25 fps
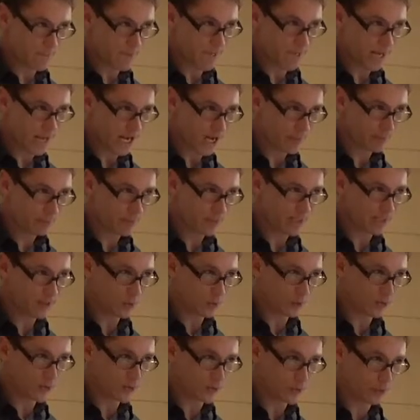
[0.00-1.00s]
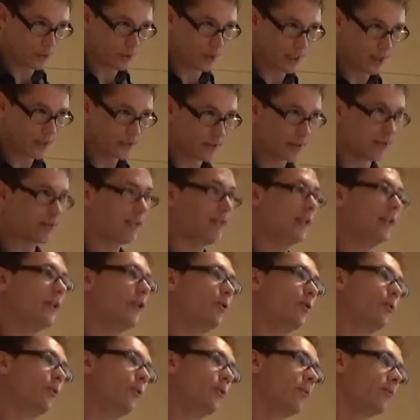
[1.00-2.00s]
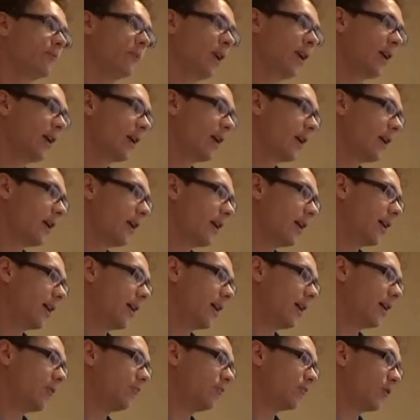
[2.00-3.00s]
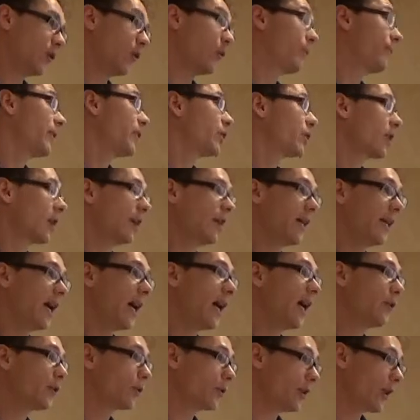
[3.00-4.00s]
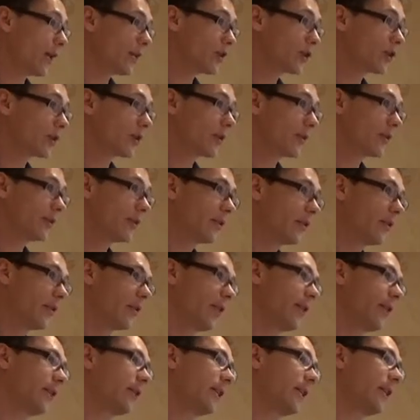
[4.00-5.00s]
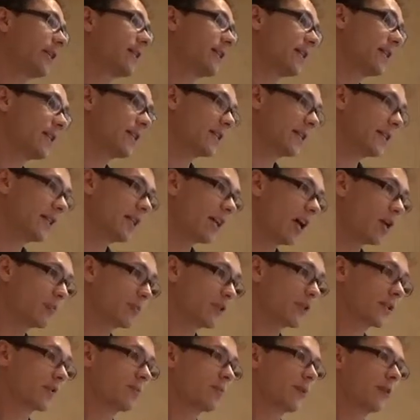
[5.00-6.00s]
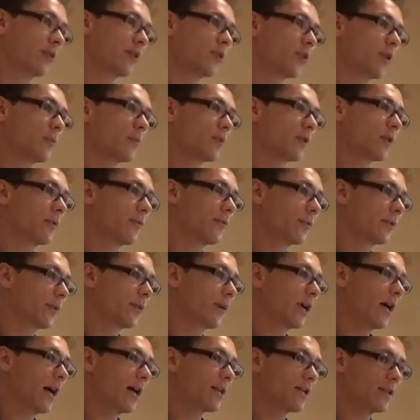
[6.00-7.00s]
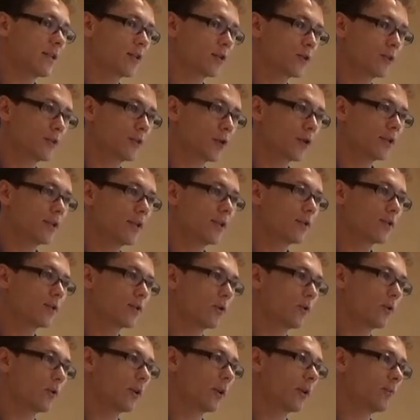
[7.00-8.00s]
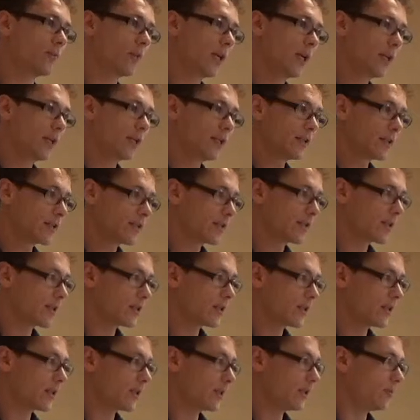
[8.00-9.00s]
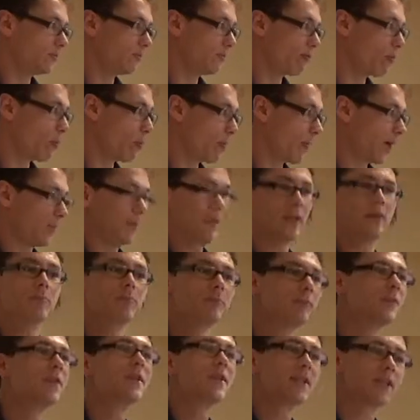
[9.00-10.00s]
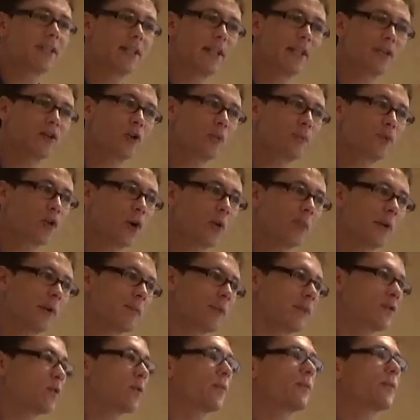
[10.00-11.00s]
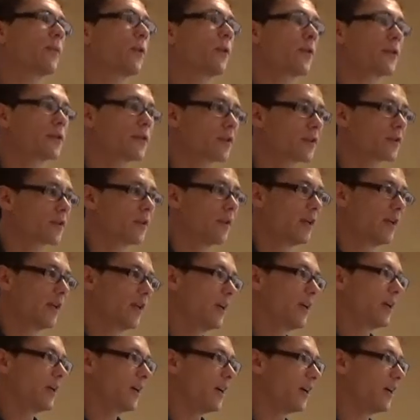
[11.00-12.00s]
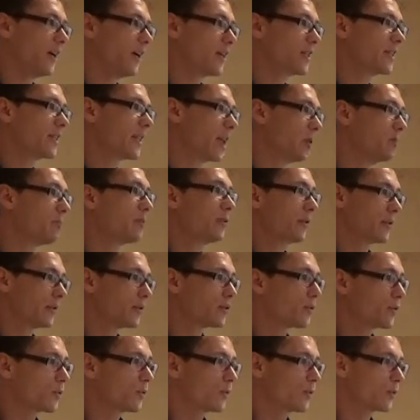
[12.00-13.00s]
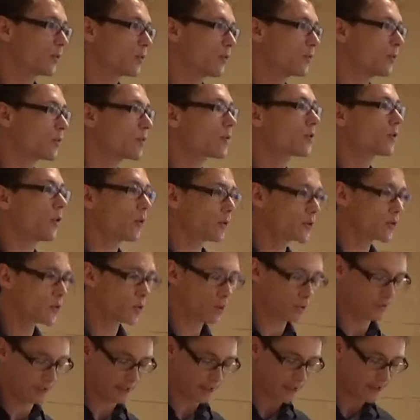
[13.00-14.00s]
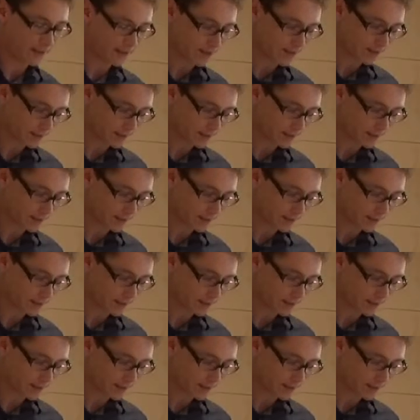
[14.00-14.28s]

happy also to hear that the EU officially acknowledged the existing gaps in terms of access to justice. So this is, I mean, seeing the problem is the first step to start solving it, I